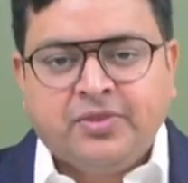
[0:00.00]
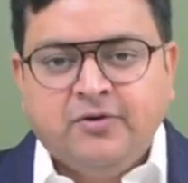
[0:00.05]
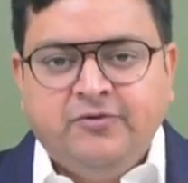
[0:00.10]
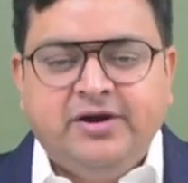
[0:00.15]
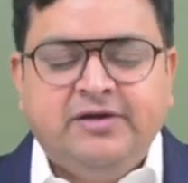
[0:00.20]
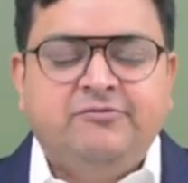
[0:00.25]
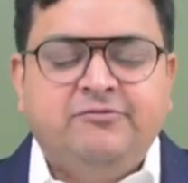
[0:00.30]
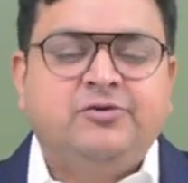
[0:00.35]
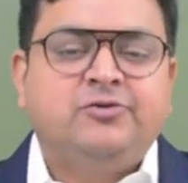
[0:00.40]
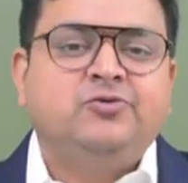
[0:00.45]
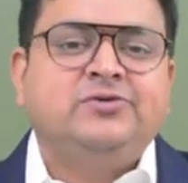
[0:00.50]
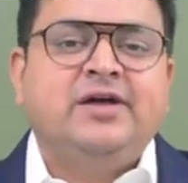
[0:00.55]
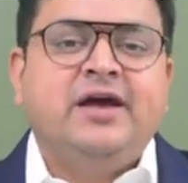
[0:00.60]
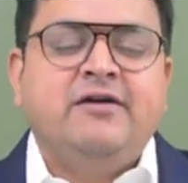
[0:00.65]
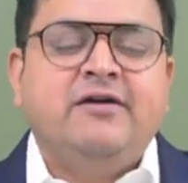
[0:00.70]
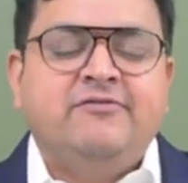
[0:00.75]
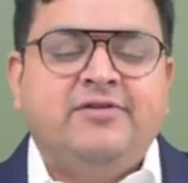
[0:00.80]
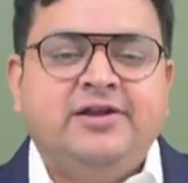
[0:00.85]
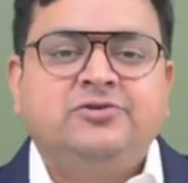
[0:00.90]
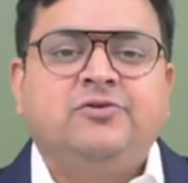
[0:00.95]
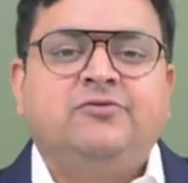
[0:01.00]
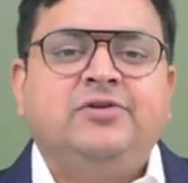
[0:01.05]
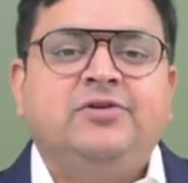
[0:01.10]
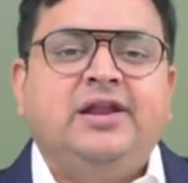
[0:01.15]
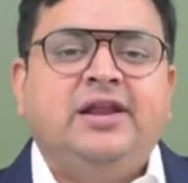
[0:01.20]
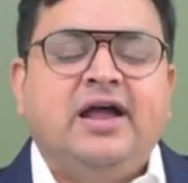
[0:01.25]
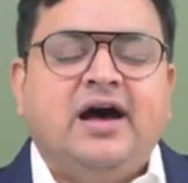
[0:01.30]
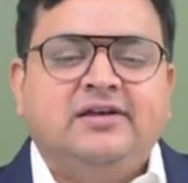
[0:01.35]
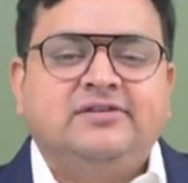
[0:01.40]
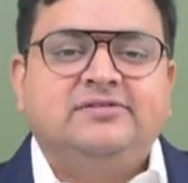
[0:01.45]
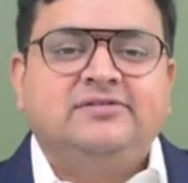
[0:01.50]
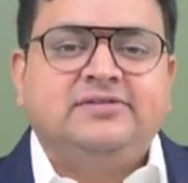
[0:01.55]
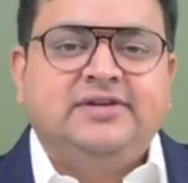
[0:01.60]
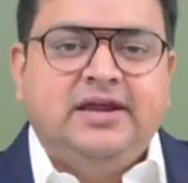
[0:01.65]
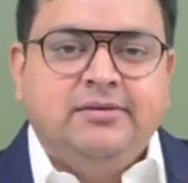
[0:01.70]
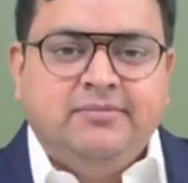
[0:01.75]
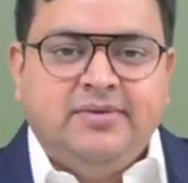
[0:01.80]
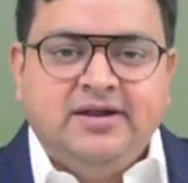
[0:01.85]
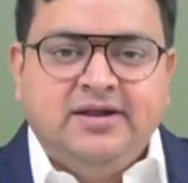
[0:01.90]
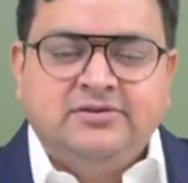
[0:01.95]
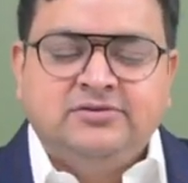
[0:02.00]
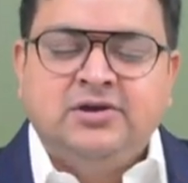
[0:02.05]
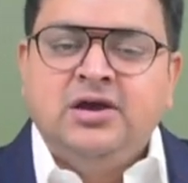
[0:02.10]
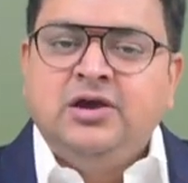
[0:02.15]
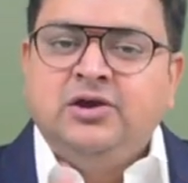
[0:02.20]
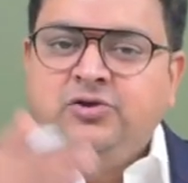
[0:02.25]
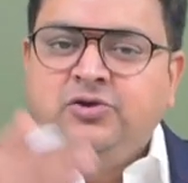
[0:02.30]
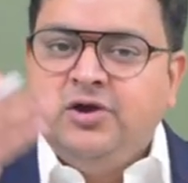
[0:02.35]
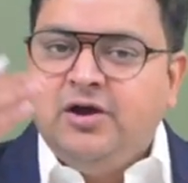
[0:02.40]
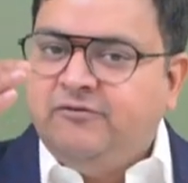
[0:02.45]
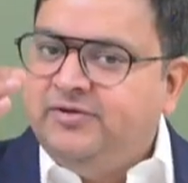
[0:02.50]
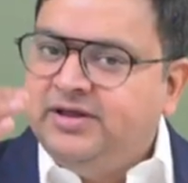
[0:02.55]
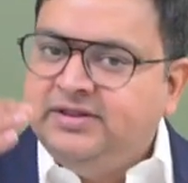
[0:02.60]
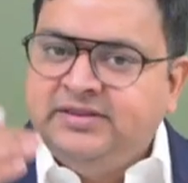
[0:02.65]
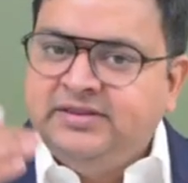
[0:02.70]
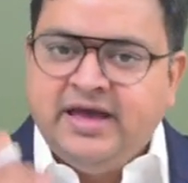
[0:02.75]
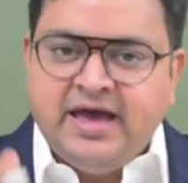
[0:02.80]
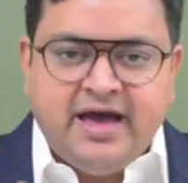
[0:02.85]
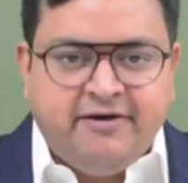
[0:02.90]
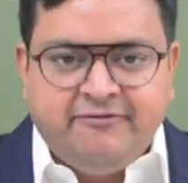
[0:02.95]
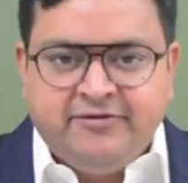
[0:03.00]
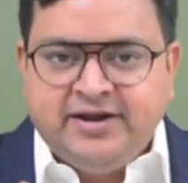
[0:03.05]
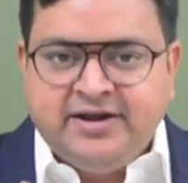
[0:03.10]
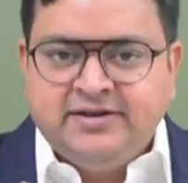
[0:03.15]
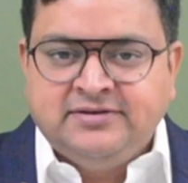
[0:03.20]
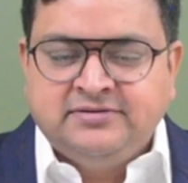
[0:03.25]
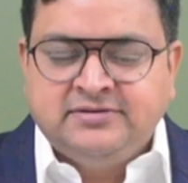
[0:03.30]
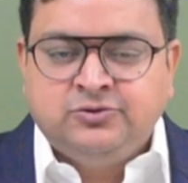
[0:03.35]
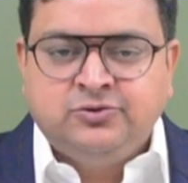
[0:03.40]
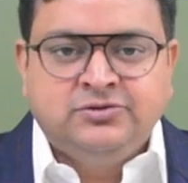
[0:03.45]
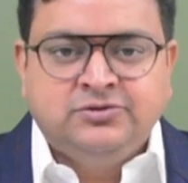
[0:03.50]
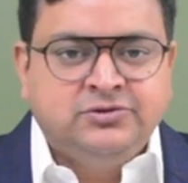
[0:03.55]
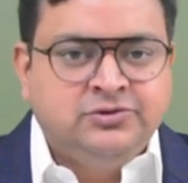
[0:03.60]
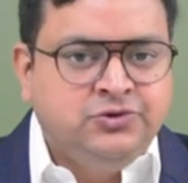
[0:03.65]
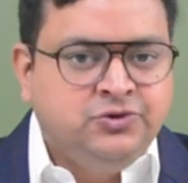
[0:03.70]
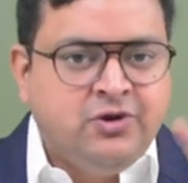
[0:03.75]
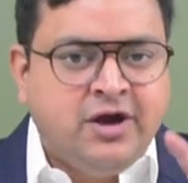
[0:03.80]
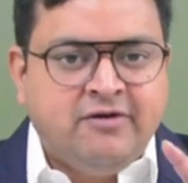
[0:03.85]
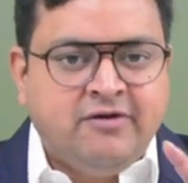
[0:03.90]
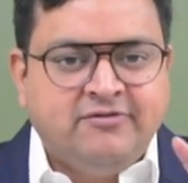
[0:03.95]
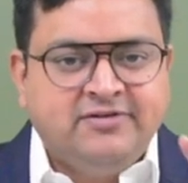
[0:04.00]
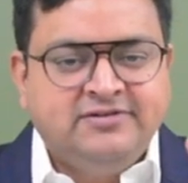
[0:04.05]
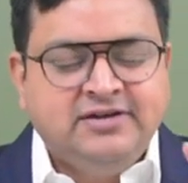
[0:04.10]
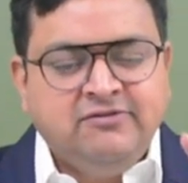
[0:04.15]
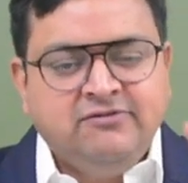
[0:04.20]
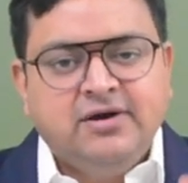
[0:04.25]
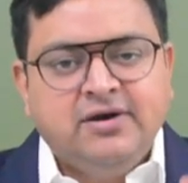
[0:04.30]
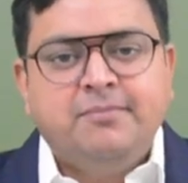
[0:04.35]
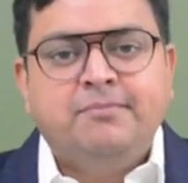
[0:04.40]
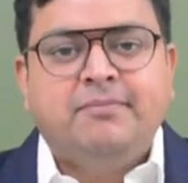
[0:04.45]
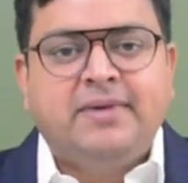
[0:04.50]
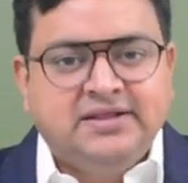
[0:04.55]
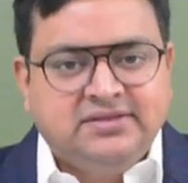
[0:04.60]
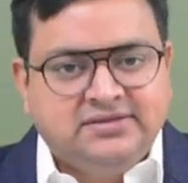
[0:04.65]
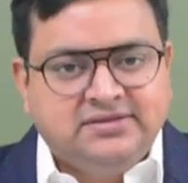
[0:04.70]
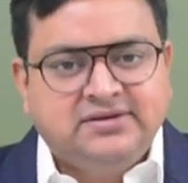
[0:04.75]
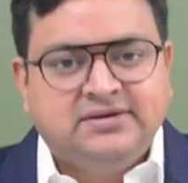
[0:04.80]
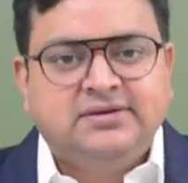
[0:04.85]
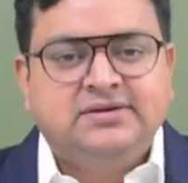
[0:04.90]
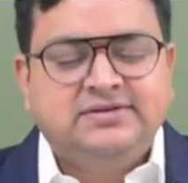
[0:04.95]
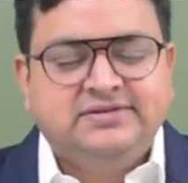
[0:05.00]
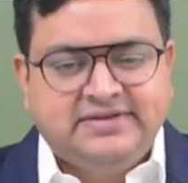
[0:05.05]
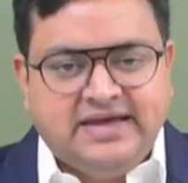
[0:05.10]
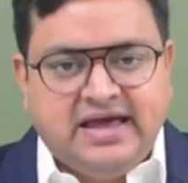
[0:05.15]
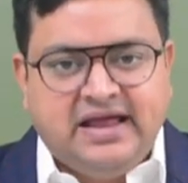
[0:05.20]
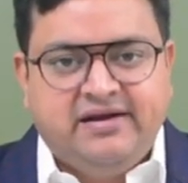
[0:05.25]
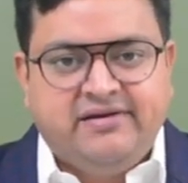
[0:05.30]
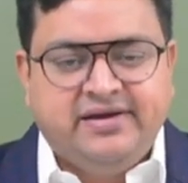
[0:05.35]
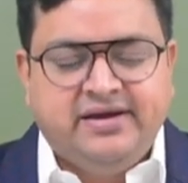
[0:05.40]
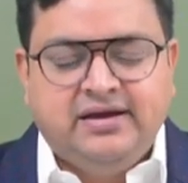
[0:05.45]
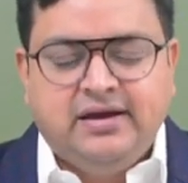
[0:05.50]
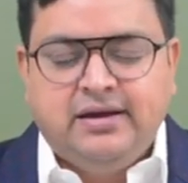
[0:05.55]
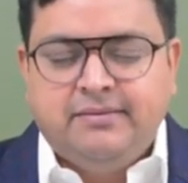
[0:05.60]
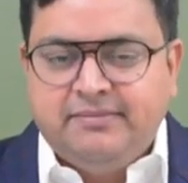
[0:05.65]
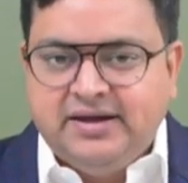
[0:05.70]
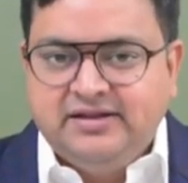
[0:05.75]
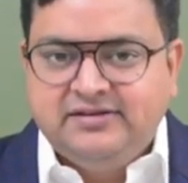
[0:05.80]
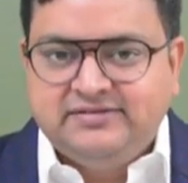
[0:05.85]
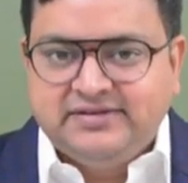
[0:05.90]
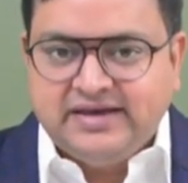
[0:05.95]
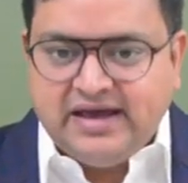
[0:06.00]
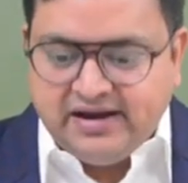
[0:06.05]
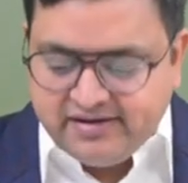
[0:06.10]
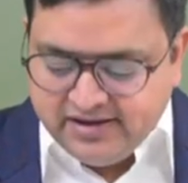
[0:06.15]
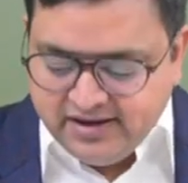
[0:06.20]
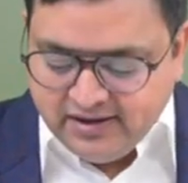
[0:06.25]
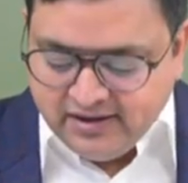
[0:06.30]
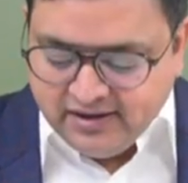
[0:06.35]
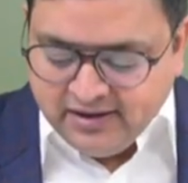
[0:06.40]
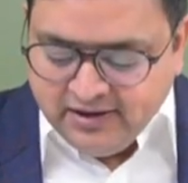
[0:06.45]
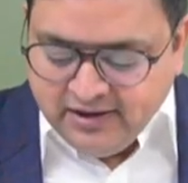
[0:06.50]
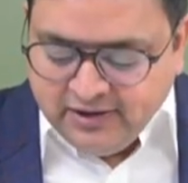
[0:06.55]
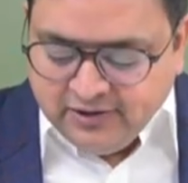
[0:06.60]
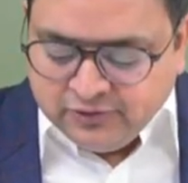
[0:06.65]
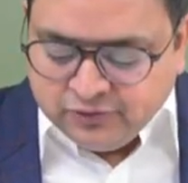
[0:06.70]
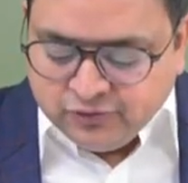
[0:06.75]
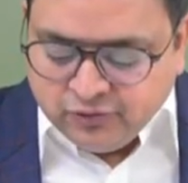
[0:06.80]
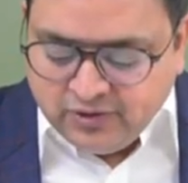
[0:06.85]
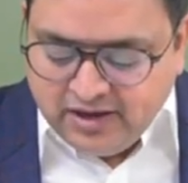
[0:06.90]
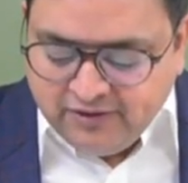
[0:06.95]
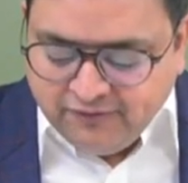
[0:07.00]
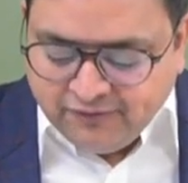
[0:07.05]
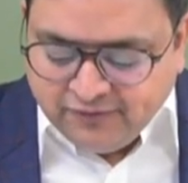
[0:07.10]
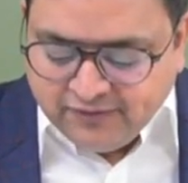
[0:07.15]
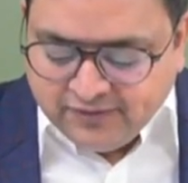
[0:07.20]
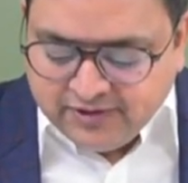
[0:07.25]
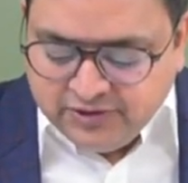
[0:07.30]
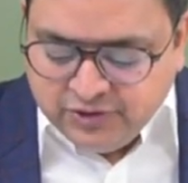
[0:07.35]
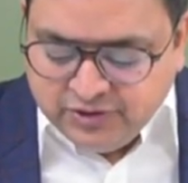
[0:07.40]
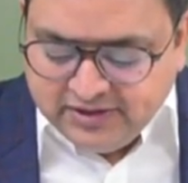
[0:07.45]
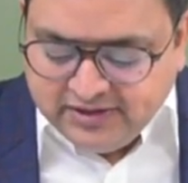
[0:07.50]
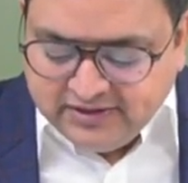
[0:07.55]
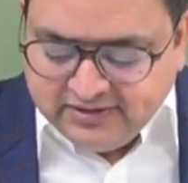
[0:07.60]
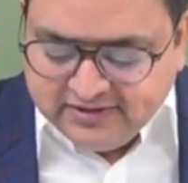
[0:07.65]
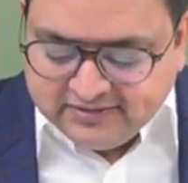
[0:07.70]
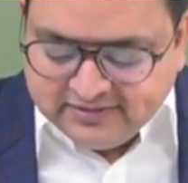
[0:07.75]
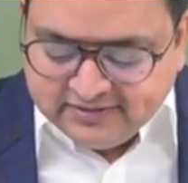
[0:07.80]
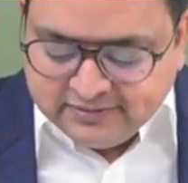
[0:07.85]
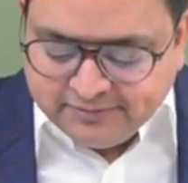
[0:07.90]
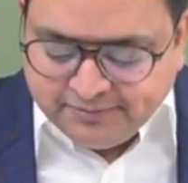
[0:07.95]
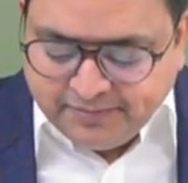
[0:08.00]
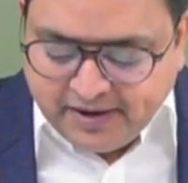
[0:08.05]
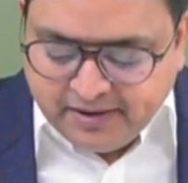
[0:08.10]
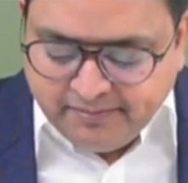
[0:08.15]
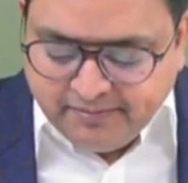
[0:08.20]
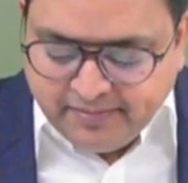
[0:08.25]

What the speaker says: Whatever was the average of the last 10 months, you have done the average. So you have received a month's salary. So if this is per